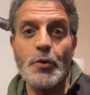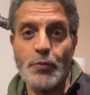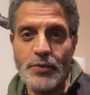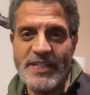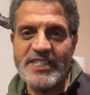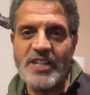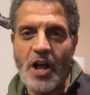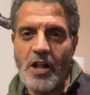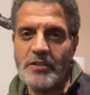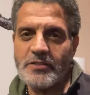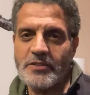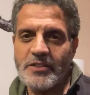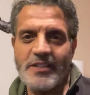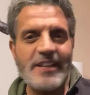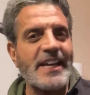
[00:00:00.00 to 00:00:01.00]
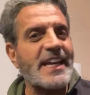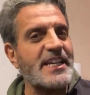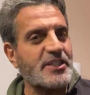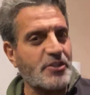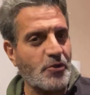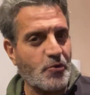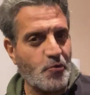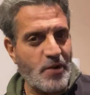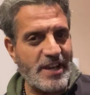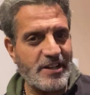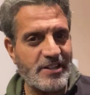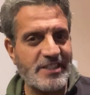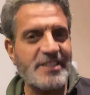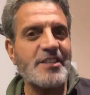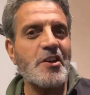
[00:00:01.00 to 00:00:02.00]
Result is the
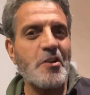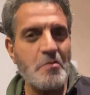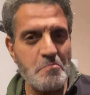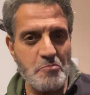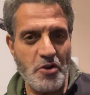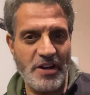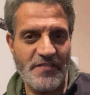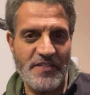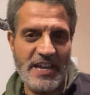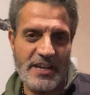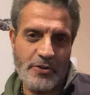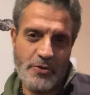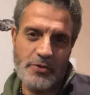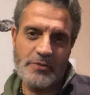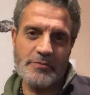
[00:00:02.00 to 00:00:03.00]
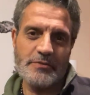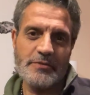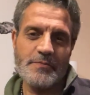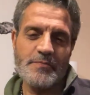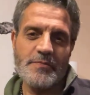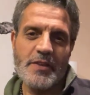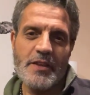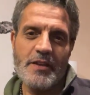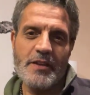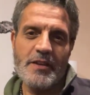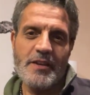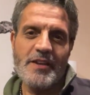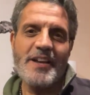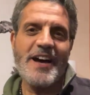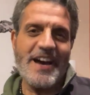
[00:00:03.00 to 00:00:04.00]
greatest motivator.
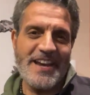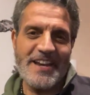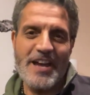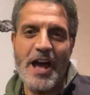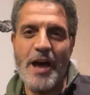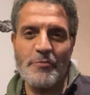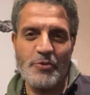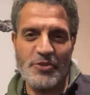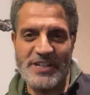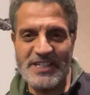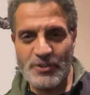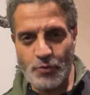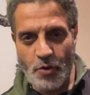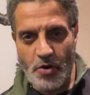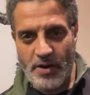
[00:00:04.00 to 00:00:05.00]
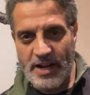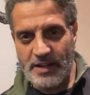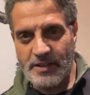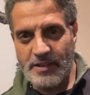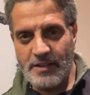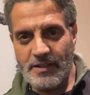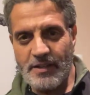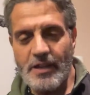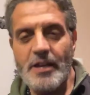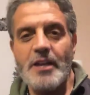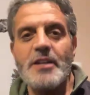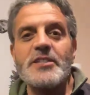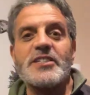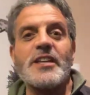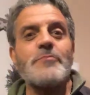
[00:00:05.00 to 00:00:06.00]
Hi, I'm Nordine Zouareg.
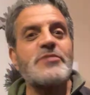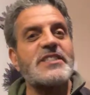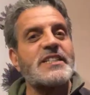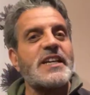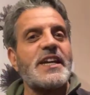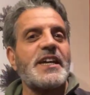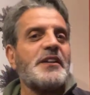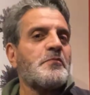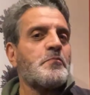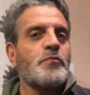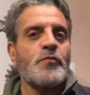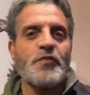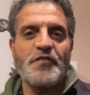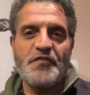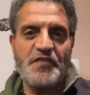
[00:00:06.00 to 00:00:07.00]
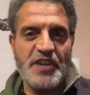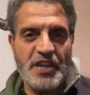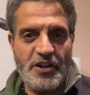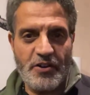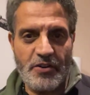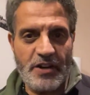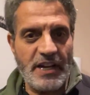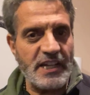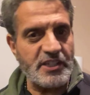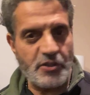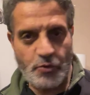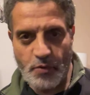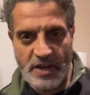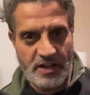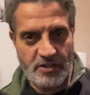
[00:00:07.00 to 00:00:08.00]
Some say fear is the
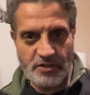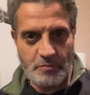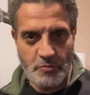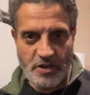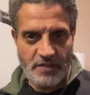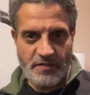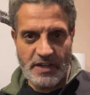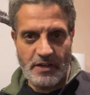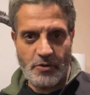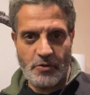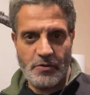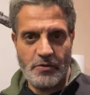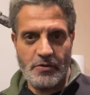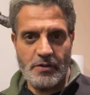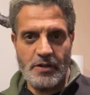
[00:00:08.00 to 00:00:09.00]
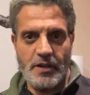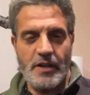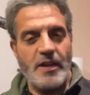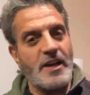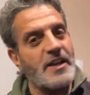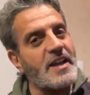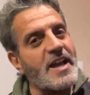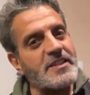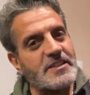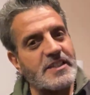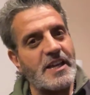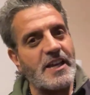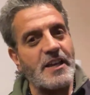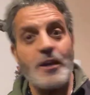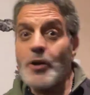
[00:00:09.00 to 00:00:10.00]
greatest motivator. And I
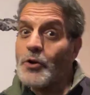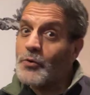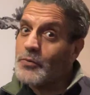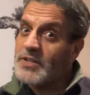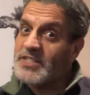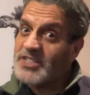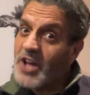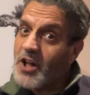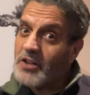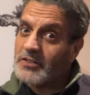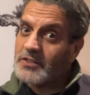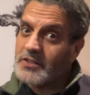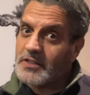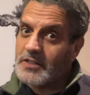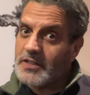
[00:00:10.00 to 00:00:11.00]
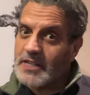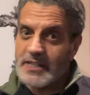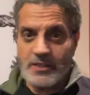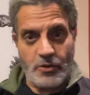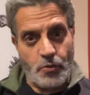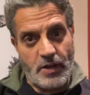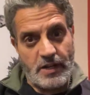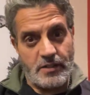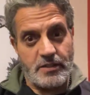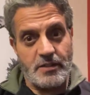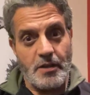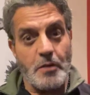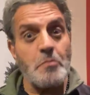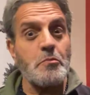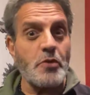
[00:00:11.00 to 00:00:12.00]
say result is the
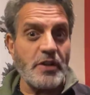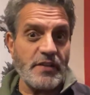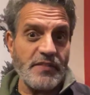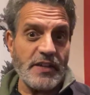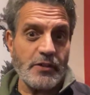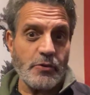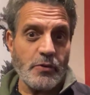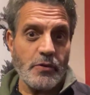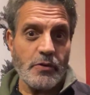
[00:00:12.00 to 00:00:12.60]
greatest motivator.